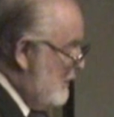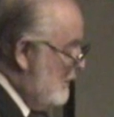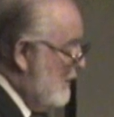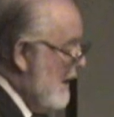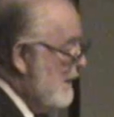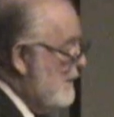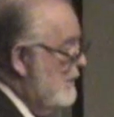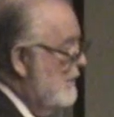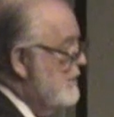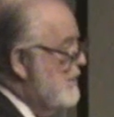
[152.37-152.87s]

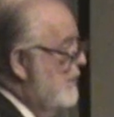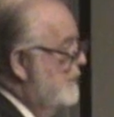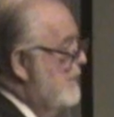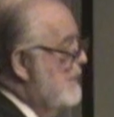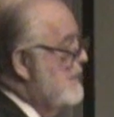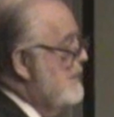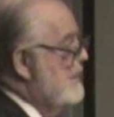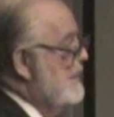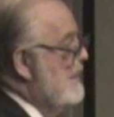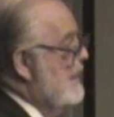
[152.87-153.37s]
Directors of
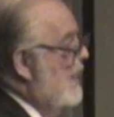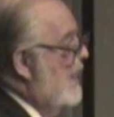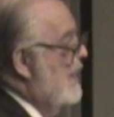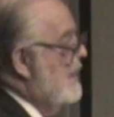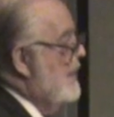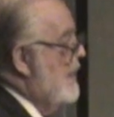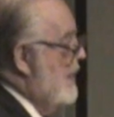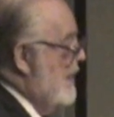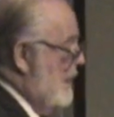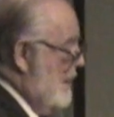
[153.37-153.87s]
the
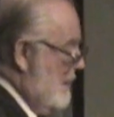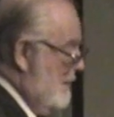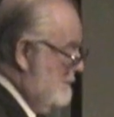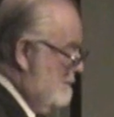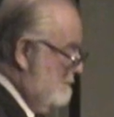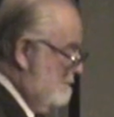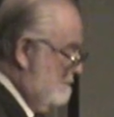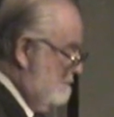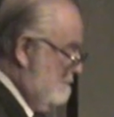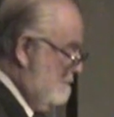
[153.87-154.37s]
CIA: